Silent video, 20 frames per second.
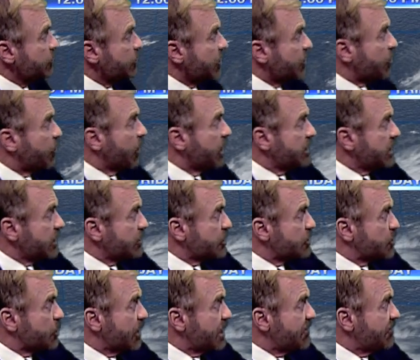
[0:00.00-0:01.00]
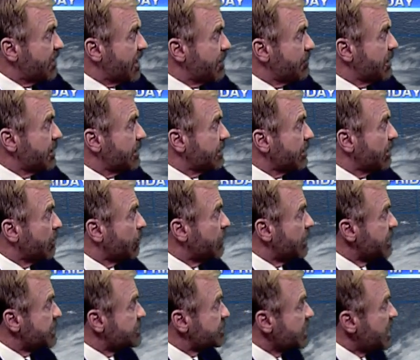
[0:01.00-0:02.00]
with 125 mile an hour
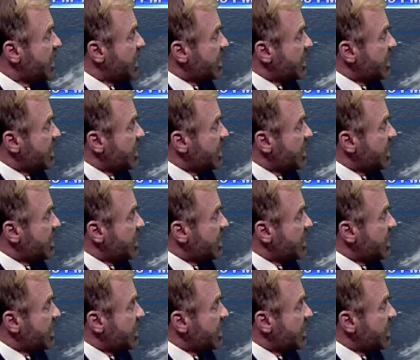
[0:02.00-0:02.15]
winds.